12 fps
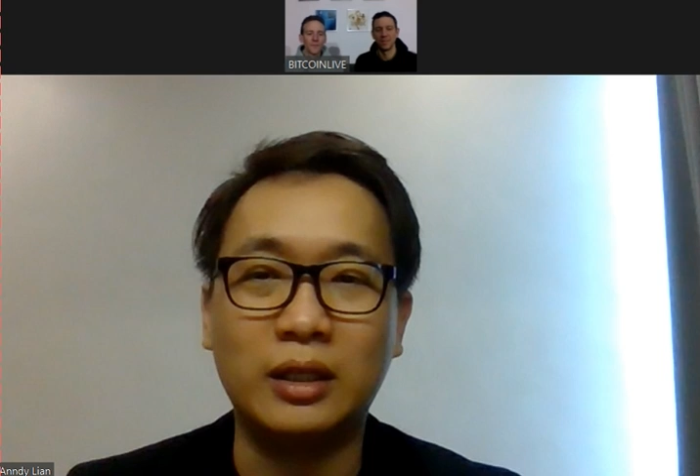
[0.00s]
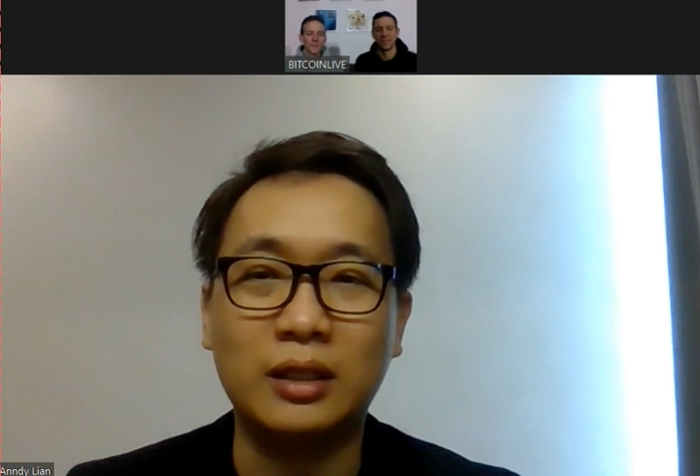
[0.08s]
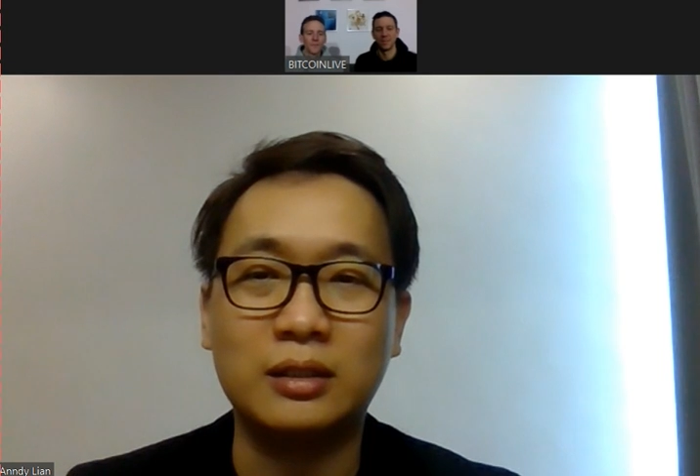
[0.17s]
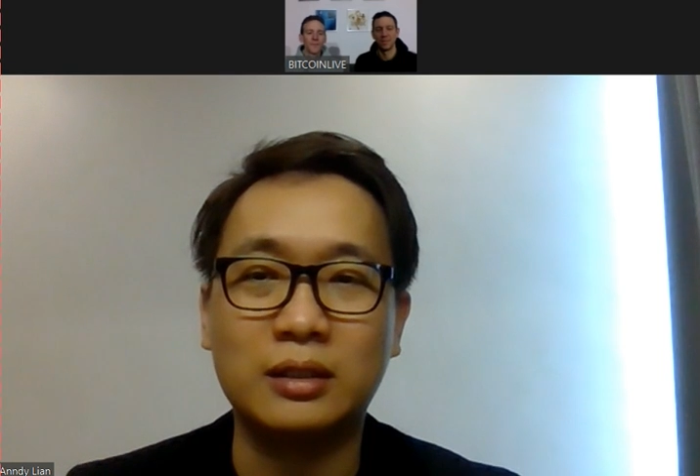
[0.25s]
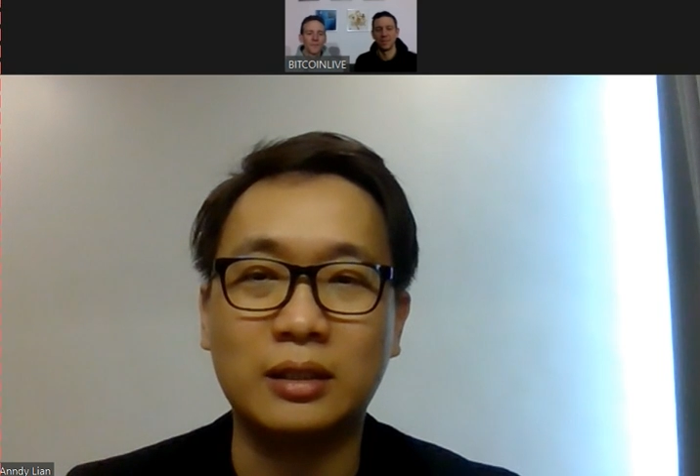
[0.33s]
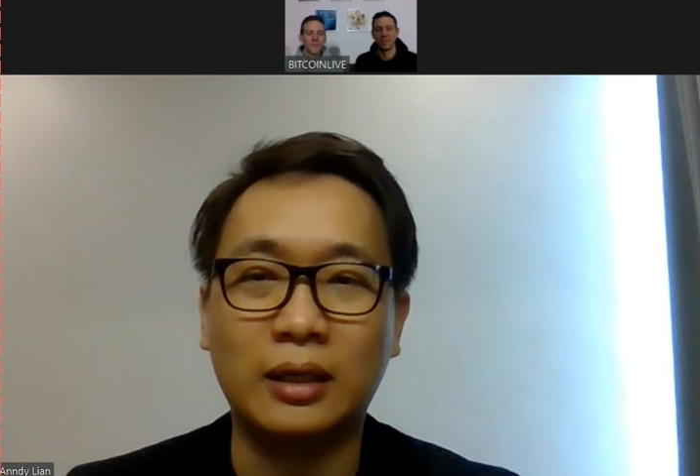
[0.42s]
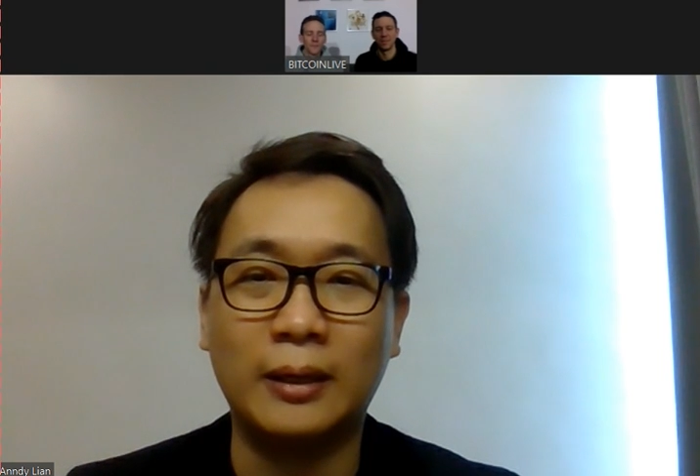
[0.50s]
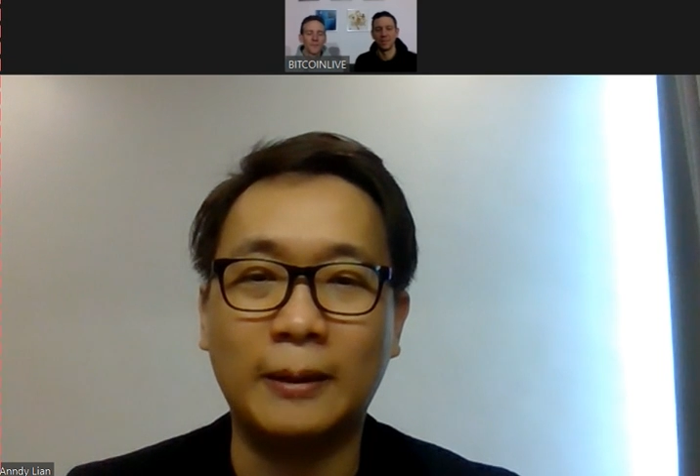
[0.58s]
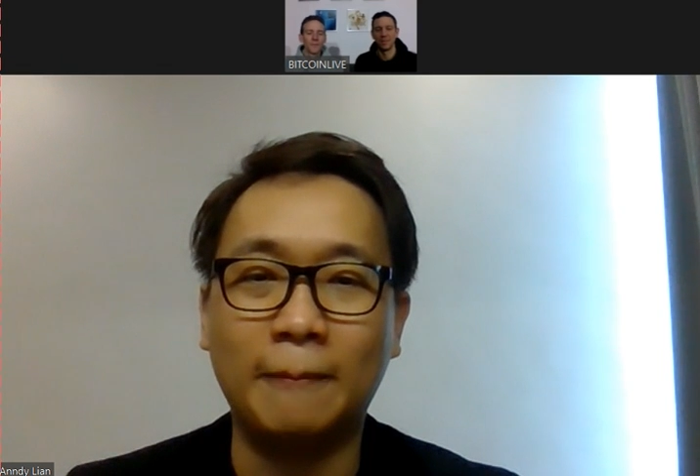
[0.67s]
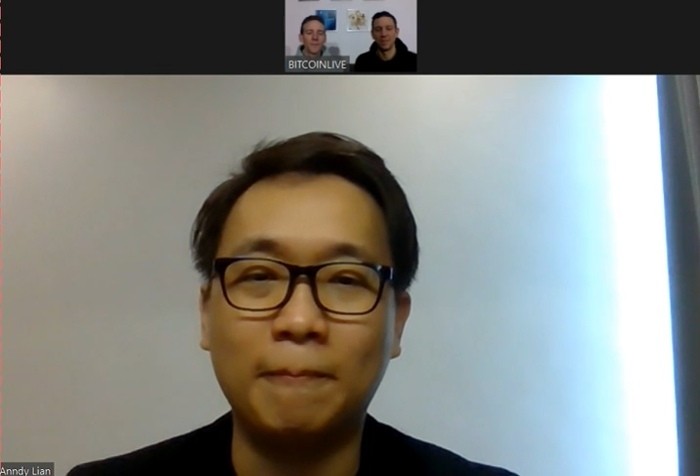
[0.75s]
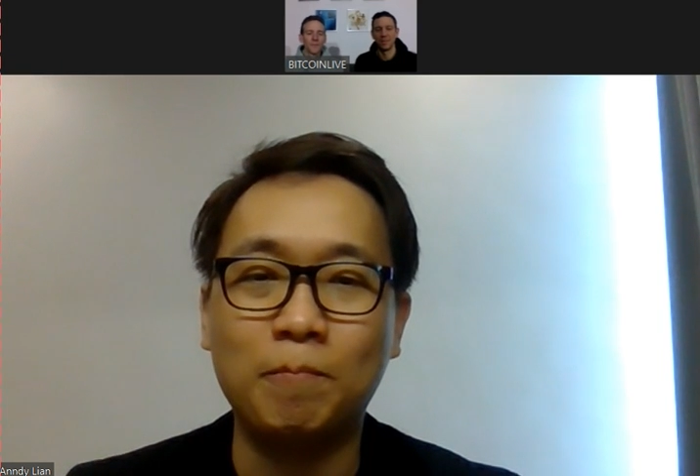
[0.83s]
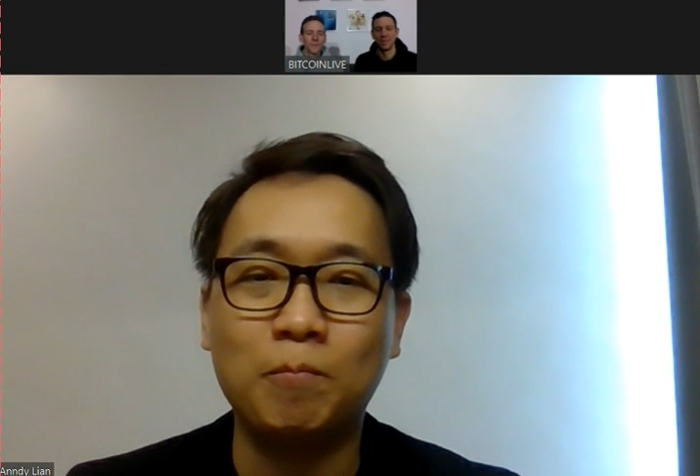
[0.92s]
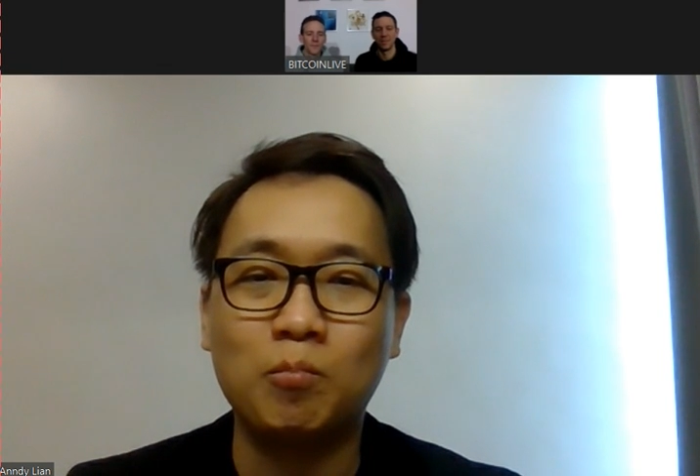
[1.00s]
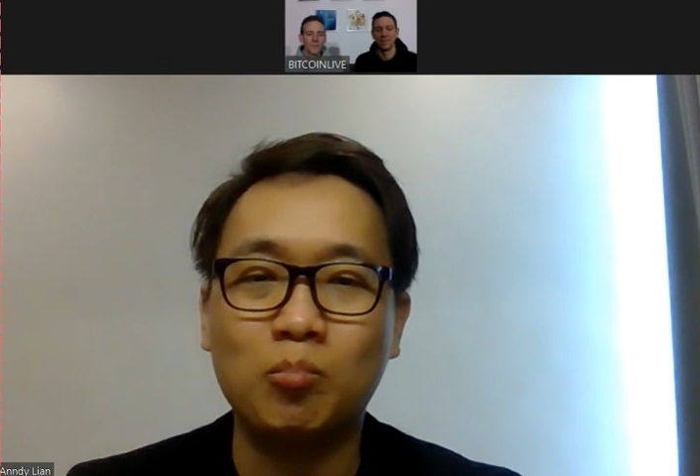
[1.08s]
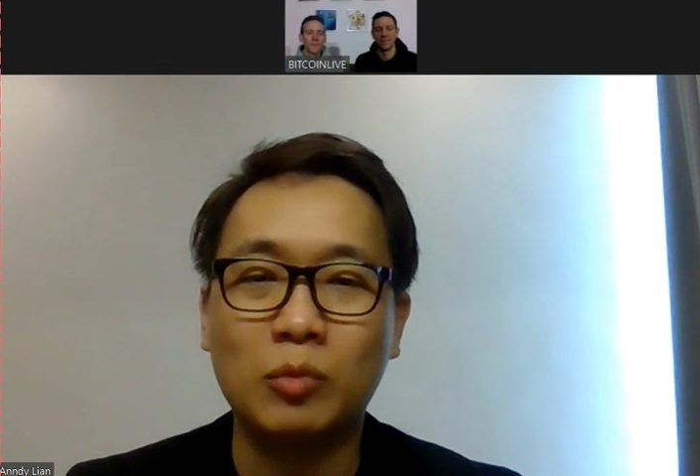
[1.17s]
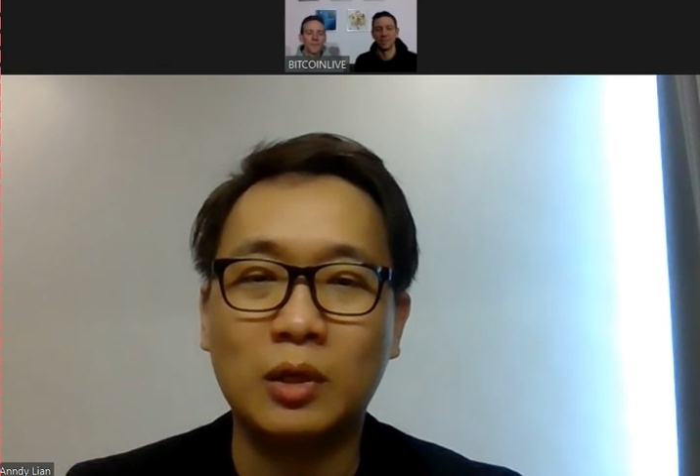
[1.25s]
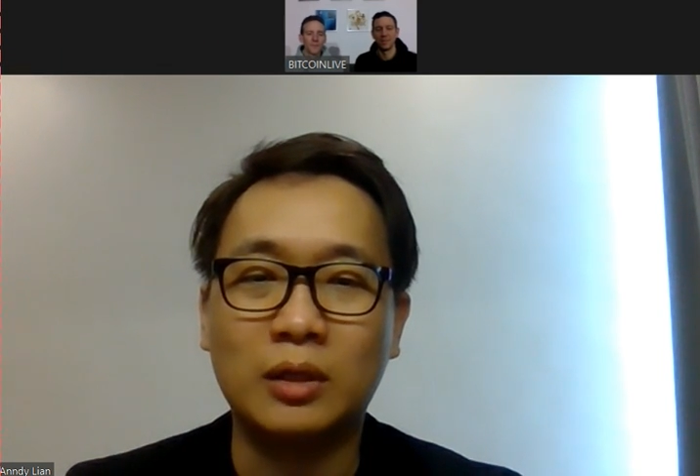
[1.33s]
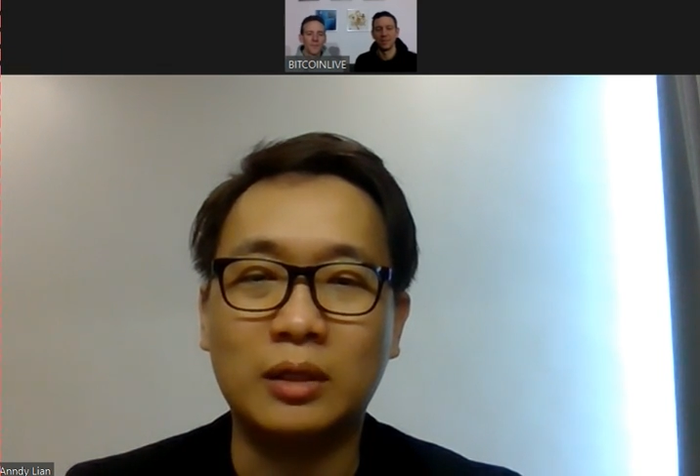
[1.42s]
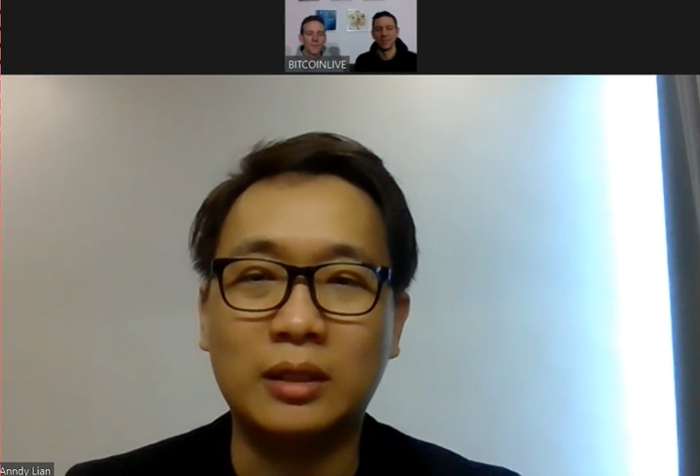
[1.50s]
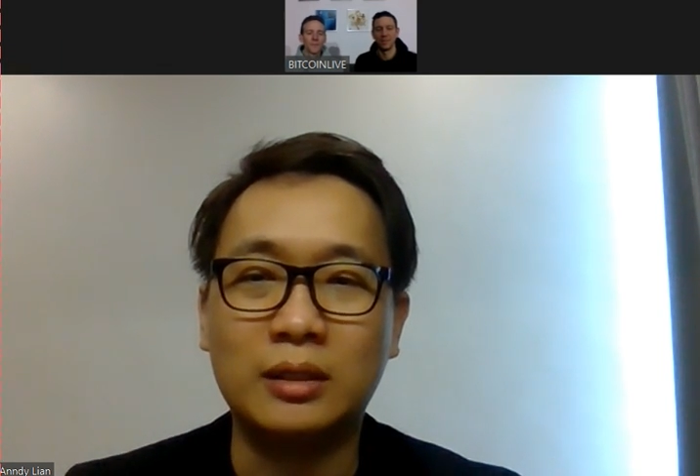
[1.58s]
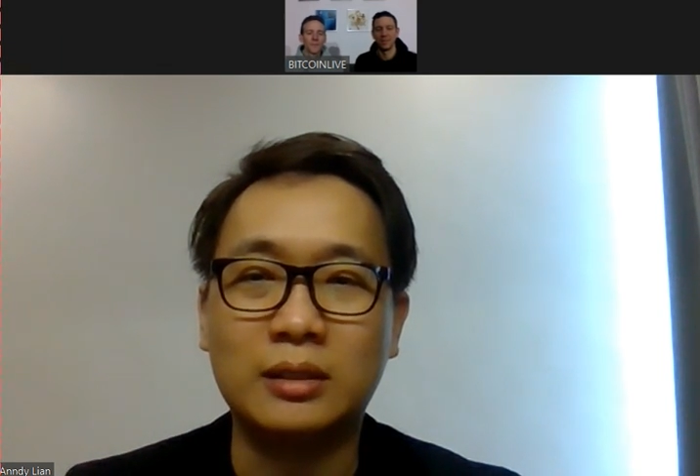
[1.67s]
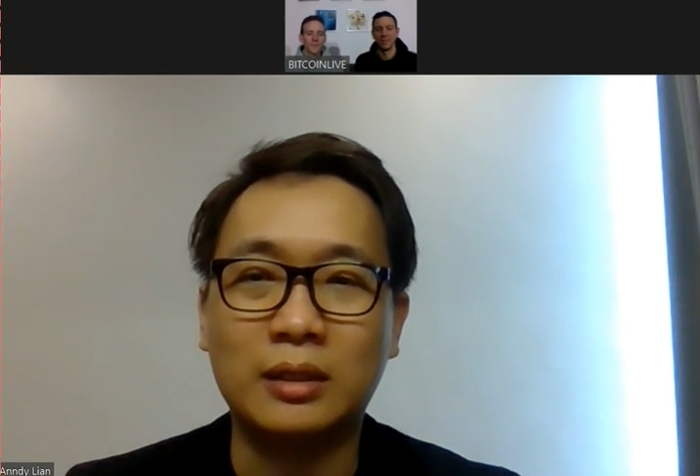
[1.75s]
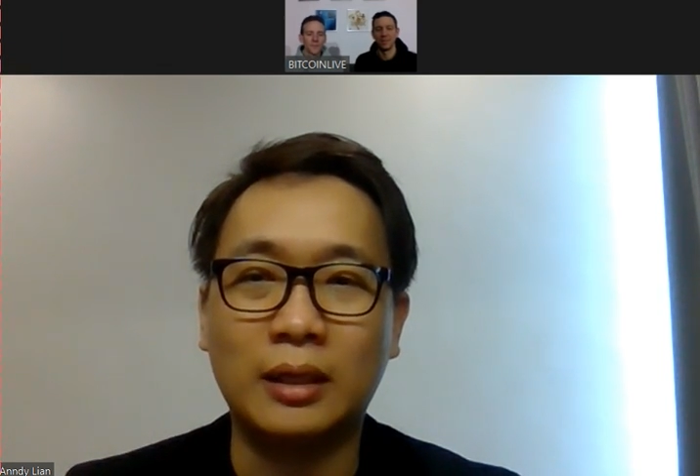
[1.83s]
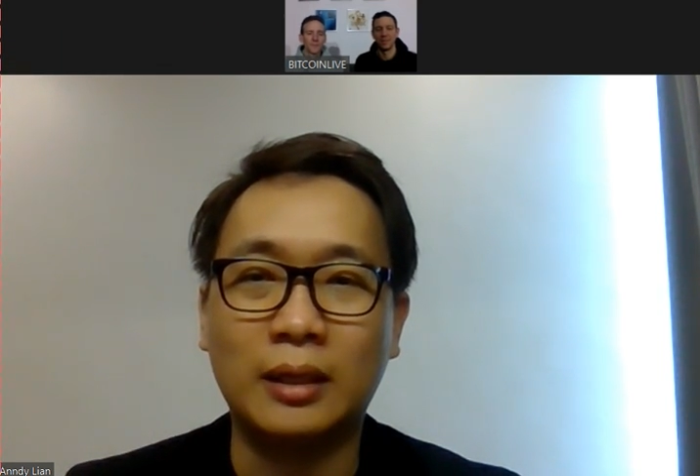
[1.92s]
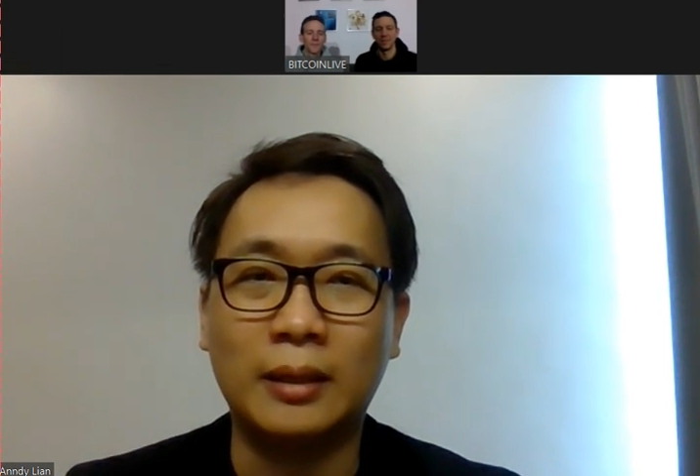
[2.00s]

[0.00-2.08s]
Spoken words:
this this